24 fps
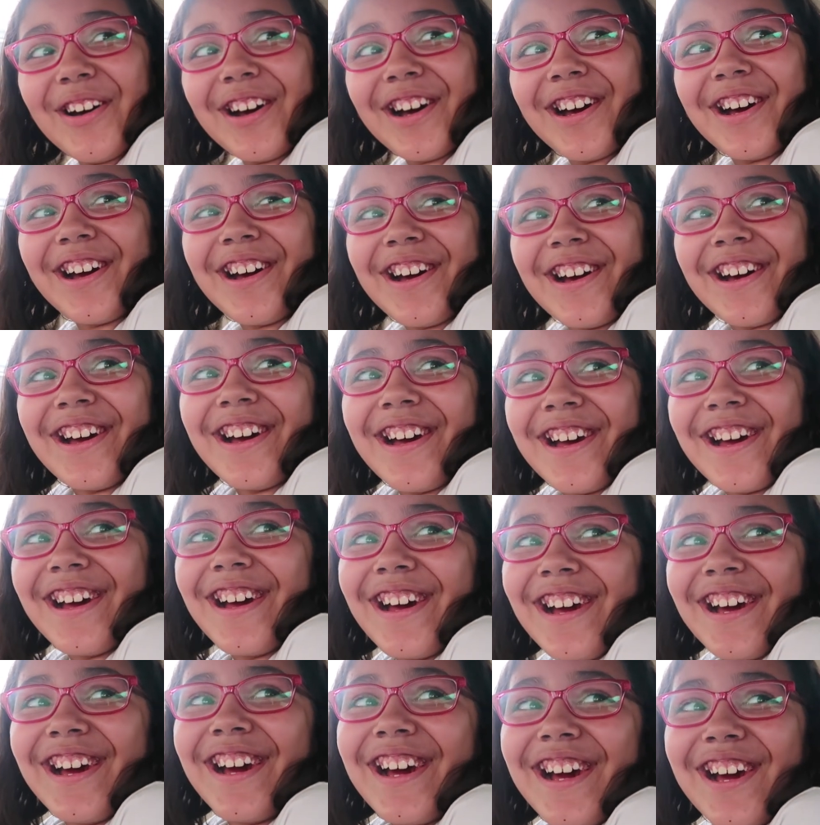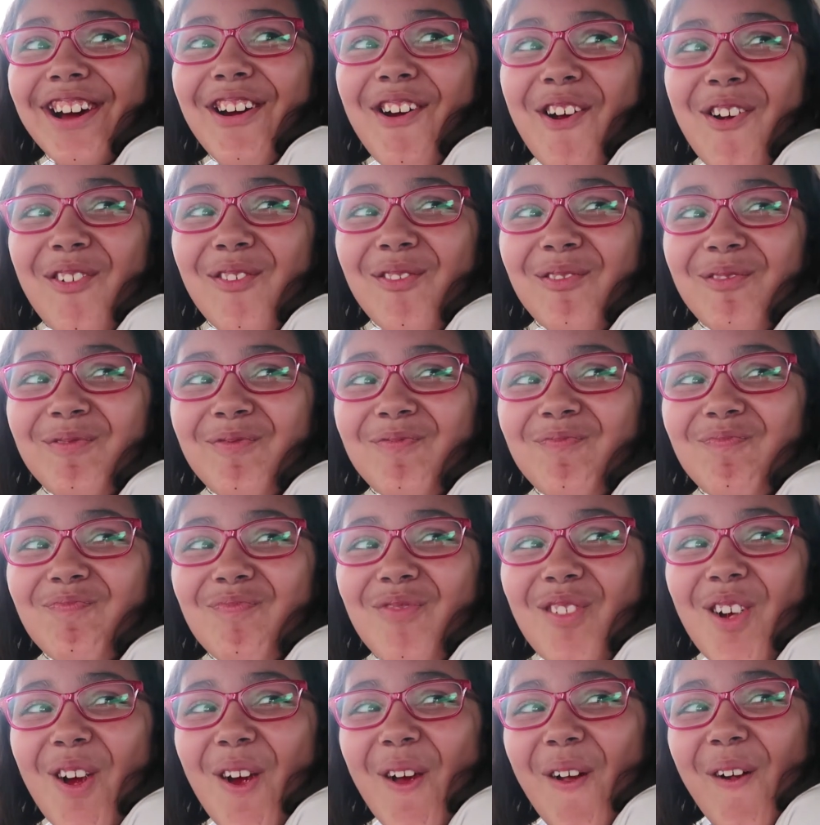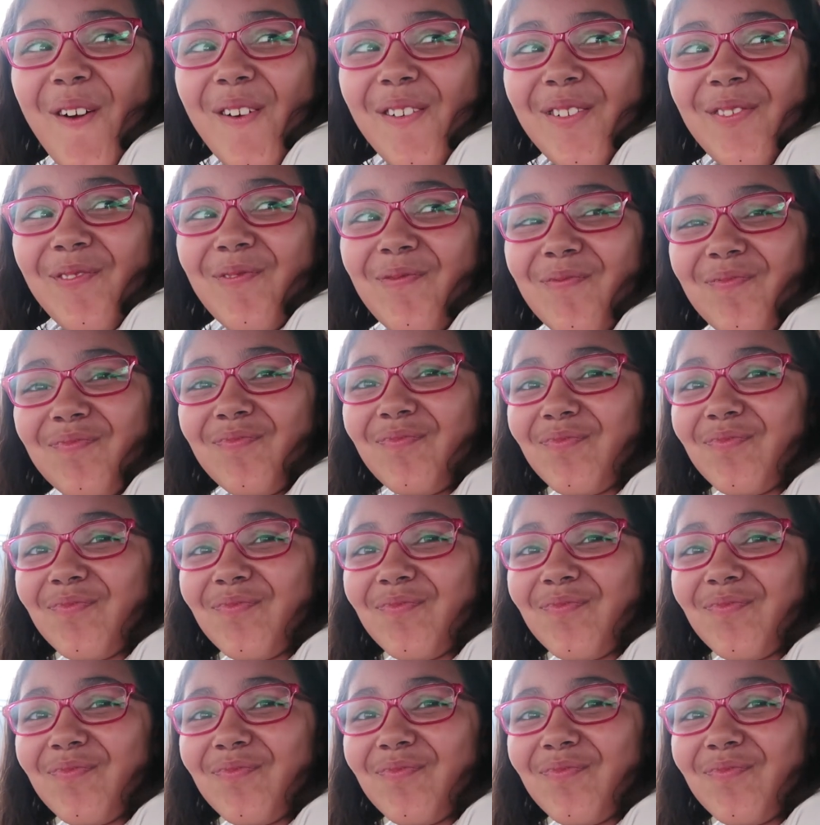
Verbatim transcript: a little hot in your mouth.